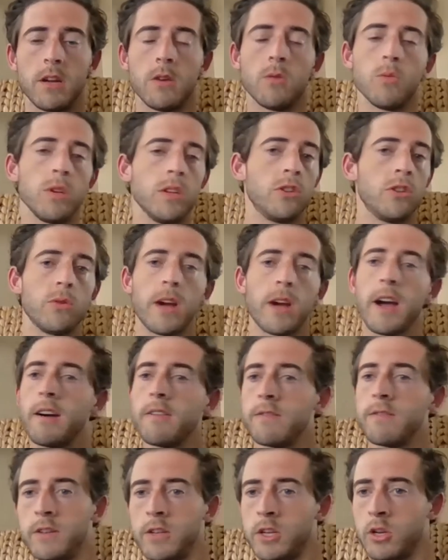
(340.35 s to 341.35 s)
We do have,
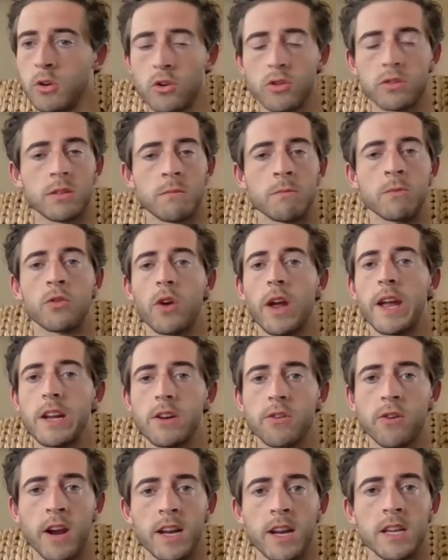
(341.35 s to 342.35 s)
you know, some great
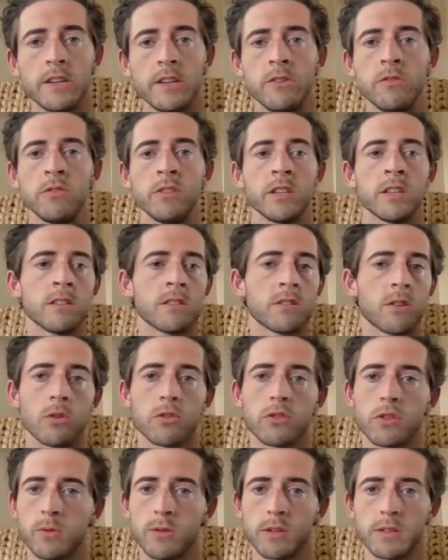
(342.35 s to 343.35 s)
credit unions,
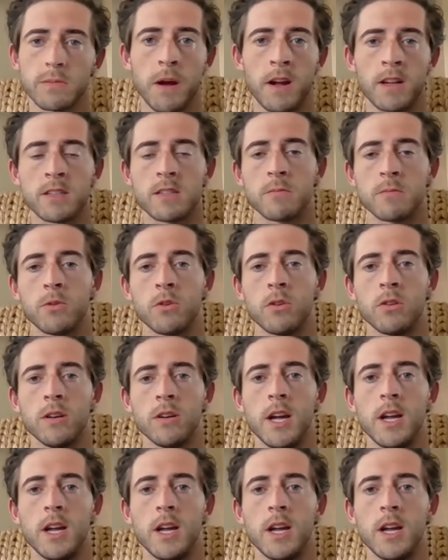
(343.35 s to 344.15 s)
socially responsible,